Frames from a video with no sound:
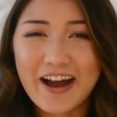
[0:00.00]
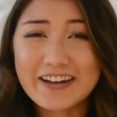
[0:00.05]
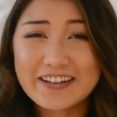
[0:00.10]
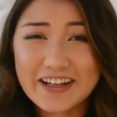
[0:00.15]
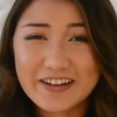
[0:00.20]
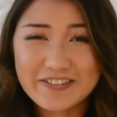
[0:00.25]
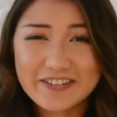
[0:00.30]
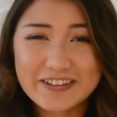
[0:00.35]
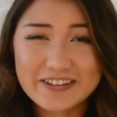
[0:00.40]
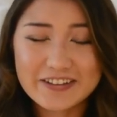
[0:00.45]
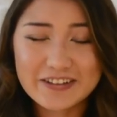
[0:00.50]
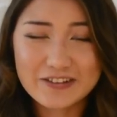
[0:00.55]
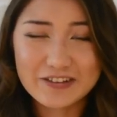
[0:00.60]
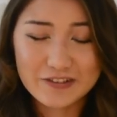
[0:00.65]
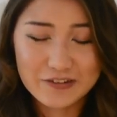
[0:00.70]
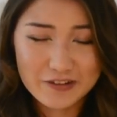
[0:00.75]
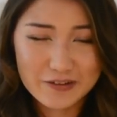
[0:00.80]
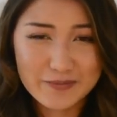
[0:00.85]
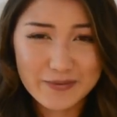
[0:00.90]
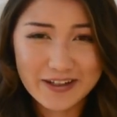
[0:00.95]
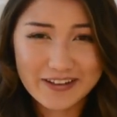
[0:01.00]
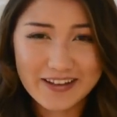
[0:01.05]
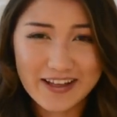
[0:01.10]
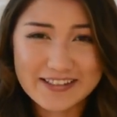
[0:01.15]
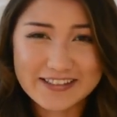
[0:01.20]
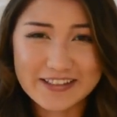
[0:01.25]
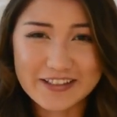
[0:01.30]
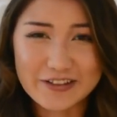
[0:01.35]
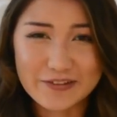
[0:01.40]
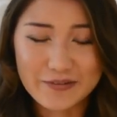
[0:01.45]
I definitely learned my
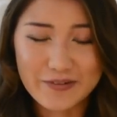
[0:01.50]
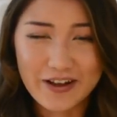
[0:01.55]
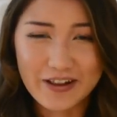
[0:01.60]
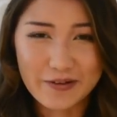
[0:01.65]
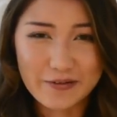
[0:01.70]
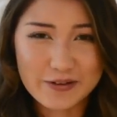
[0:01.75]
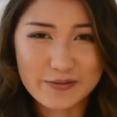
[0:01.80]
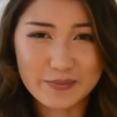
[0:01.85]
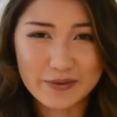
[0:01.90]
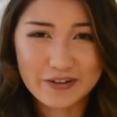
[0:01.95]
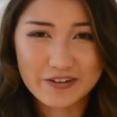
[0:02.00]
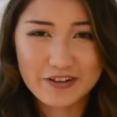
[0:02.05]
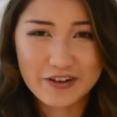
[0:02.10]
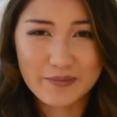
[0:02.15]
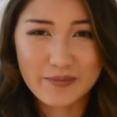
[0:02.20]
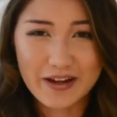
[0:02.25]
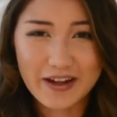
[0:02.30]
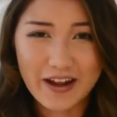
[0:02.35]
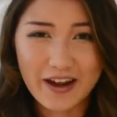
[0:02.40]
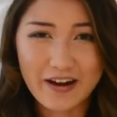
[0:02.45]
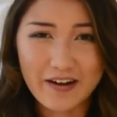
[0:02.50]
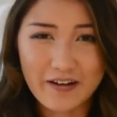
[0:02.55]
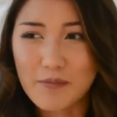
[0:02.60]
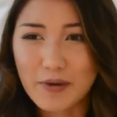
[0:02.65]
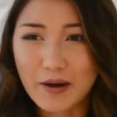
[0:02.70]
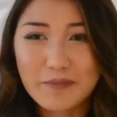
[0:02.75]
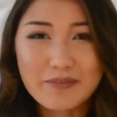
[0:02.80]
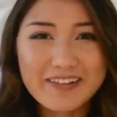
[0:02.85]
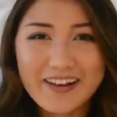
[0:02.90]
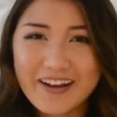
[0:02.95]
lesson while I was bleaching my hair.
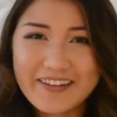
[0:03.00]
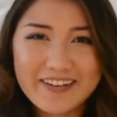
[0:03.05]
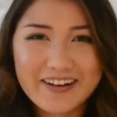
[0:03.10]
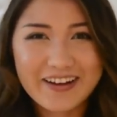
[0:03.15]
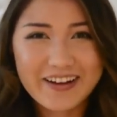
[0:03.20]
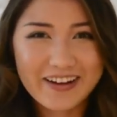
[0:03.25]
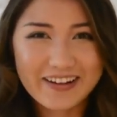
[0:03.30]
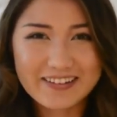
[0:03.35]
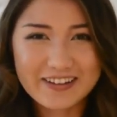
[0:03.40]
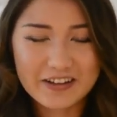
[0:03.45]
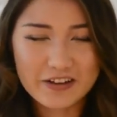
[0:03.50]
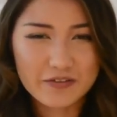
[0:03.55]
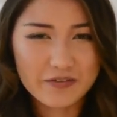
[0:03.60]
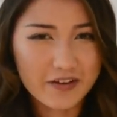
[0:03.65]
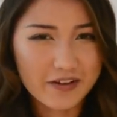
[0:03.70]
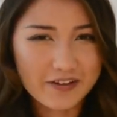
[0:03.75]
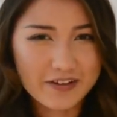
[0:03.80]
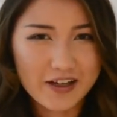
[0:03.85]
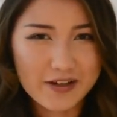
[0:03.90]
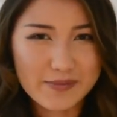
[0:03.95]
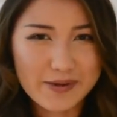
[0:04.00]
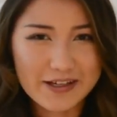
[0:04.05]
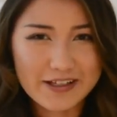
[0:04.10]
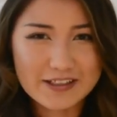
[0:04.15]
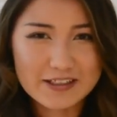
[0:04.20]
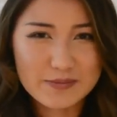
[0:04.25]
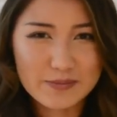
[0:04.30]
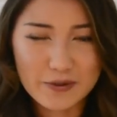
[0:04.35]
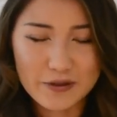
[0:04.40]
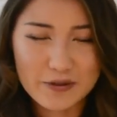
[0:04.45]
I'm glad that I had like a fun time and
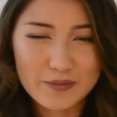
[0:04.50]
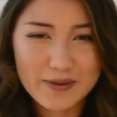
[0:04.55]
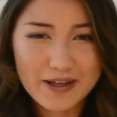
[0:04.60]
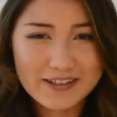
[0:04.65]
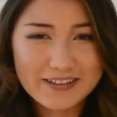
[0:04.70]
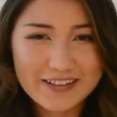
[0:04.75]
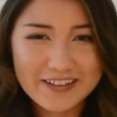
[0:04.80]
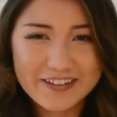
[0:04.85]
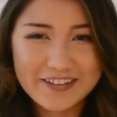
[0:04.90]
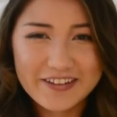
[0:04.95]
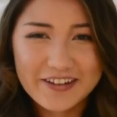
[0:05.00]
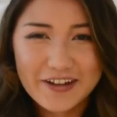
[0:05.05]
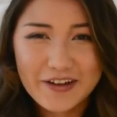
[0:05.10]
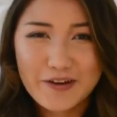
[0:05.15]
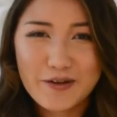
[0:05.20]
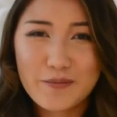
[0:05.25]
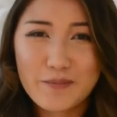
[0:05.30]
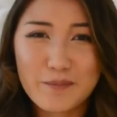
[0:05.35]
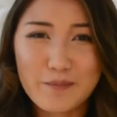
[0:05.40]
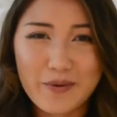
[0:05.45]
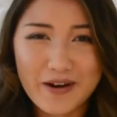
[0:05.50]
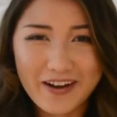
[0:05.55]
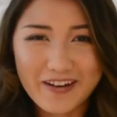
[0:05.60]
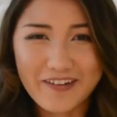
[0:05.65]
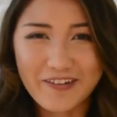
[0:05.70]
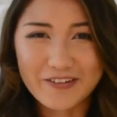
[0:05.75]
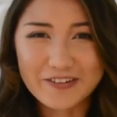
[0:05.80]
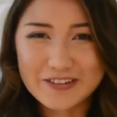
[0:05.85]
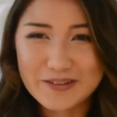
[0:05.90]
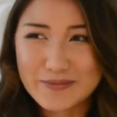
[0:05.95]
experimented,
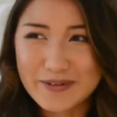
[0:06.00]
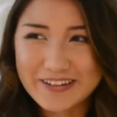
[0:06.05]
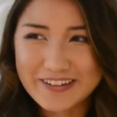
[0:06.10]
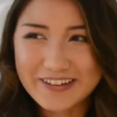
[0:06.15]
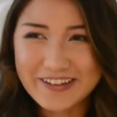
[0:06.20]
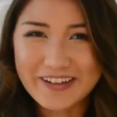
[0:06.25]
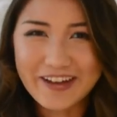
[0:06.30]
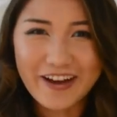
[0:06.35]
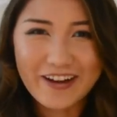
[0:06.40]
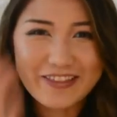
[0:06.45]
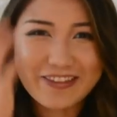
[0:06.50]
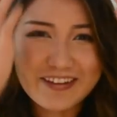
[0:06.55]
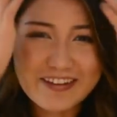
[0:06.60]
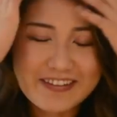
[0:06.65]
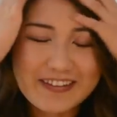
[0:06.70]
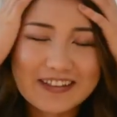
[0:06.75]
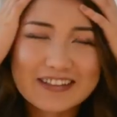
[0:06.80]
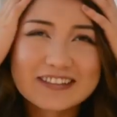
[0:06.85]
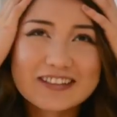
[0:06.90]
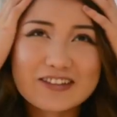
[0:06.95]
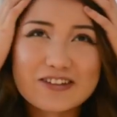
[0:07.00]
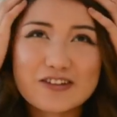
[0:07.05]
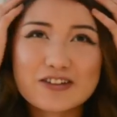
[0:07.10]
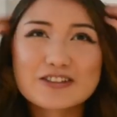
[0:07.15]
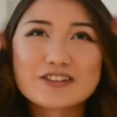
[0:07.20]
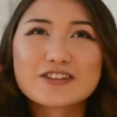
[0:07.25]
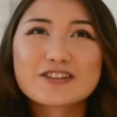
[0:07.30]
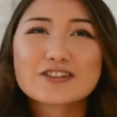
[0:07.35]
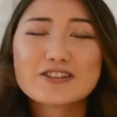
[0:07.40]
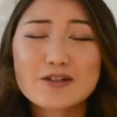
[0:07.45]
but ultimately I think this
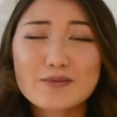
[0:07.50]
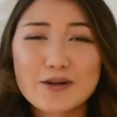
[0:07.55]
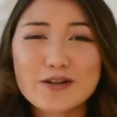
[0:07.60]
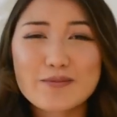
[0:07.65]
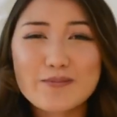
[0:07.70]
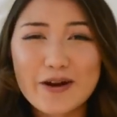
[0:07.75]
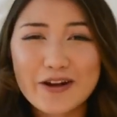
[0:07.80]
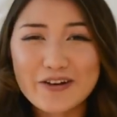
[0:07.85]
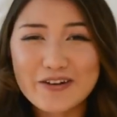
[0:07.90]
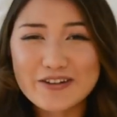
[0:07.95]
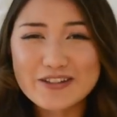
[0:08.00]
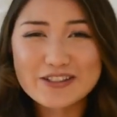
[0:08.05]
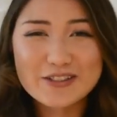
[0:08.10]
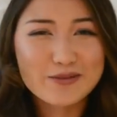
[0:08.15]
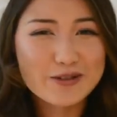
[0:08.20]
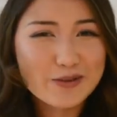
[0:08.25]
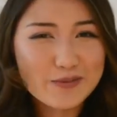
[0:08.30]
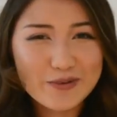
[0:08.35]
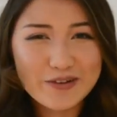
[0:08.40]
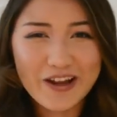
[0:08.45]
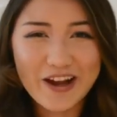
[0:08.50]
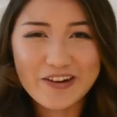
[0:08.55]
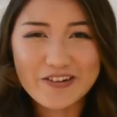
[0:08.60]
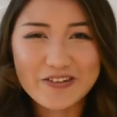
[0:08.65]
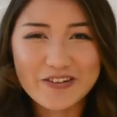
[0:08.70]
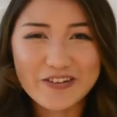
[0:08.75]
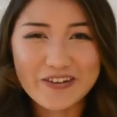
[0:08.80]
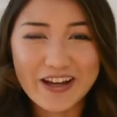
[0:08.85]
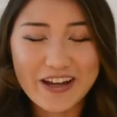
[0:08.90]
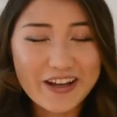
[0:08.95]
looks so much better, so much more
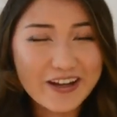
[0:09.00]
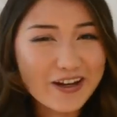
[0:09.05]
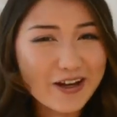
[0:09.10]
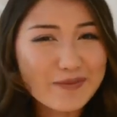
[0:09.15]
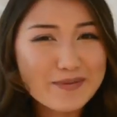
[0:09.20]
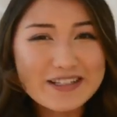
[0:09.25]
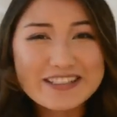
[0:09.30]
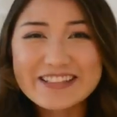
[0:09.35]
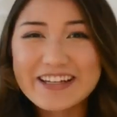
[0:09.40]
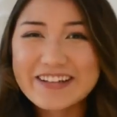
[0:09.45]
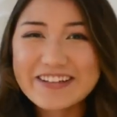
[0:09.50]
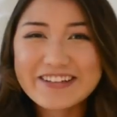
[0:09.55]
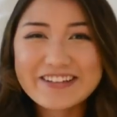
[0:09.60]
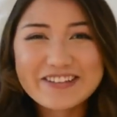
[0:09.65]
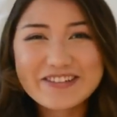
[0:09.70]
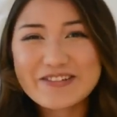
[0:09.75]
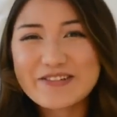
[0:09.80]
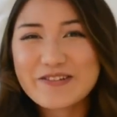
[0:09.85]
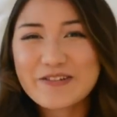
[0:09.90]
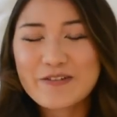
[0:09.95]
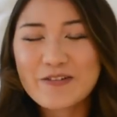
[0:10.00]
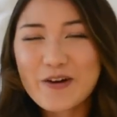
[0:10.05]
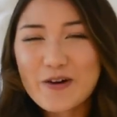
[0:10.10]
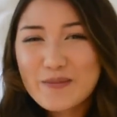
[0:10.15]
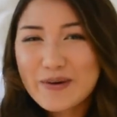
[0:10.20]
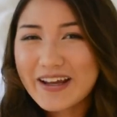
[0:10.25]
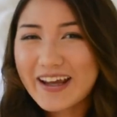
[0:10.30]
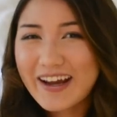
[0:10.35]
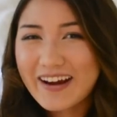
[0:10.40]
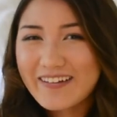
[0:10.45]
natural, and I'm excited to grow
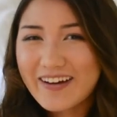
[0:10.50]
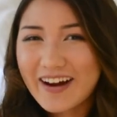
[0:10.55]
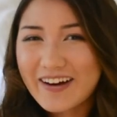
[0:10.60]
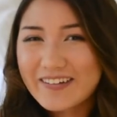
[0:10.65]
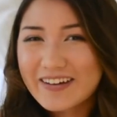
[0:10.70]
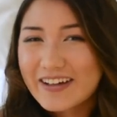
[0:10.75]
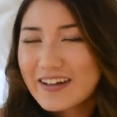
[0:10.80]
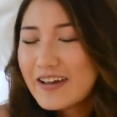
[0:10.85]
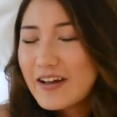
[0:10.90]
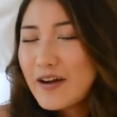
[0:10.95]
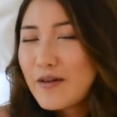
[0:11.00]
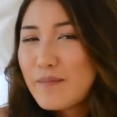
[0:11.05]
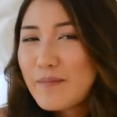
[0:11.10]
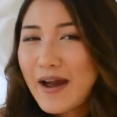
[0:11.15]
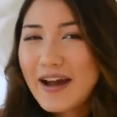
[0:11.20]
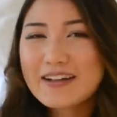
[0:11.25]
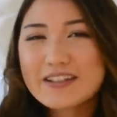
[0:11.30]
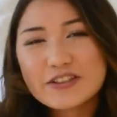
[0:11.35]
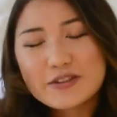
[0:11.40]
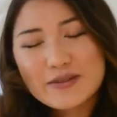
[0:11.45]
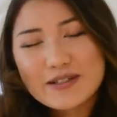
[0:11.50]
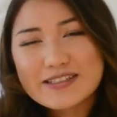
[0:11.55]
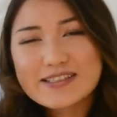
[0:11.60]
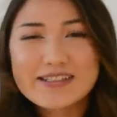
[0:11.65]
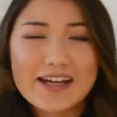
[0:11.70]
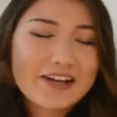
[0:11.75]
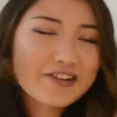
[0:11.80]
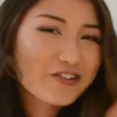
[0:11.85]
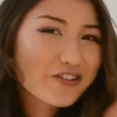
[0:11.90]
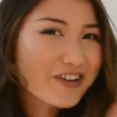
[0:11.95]
my hair out back to its
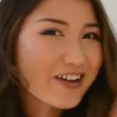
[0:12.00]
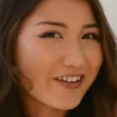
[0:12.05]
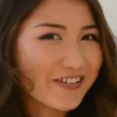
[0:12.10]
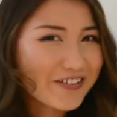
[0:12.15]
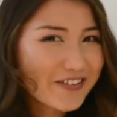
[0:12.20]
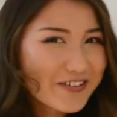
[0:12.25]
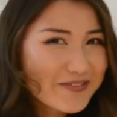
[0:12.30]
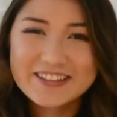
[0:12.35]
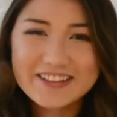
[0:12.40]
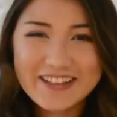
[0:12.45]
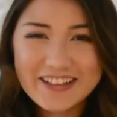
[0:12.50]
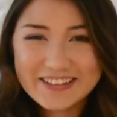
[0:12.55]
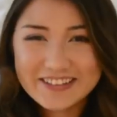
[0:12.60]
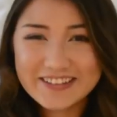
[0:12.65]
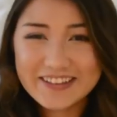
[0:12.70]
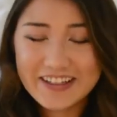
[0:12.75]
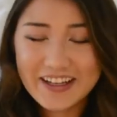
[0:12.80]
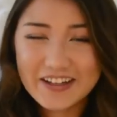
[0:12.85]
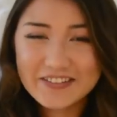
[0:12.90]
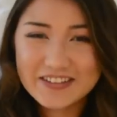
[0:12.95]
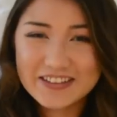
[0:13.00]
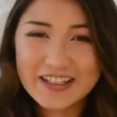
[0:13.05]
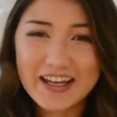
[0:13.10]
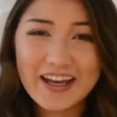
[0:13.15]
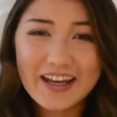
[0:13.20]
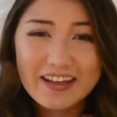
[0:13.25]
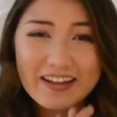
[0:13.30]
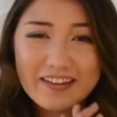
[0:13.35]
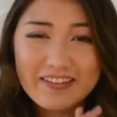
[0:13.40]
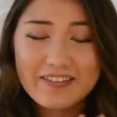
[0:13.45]
natural color. So that's all I have
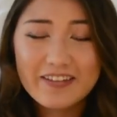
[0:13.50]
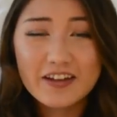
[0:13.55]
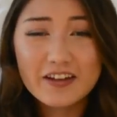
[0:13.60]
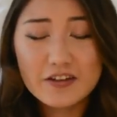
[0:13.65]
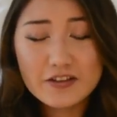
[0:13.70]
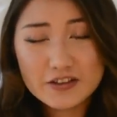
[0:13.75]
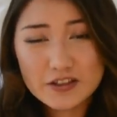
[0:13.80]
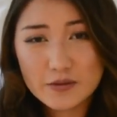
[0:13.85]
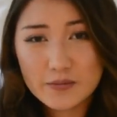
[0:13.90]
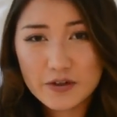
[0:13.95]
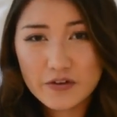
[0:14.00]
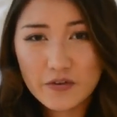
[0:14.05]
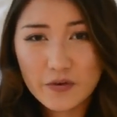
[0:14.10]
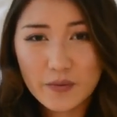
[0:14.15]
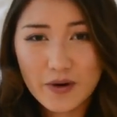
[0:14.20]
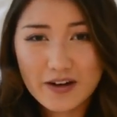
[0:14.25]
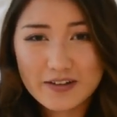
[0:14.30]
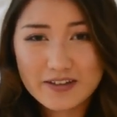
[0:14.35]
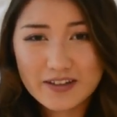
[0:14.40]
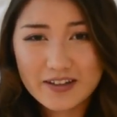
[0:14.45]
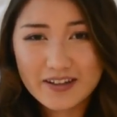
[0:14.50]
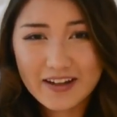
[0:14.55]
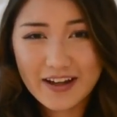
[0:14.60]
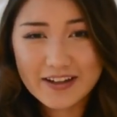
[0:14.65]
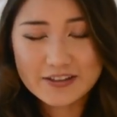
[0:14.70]
today. Thank you so much for watching.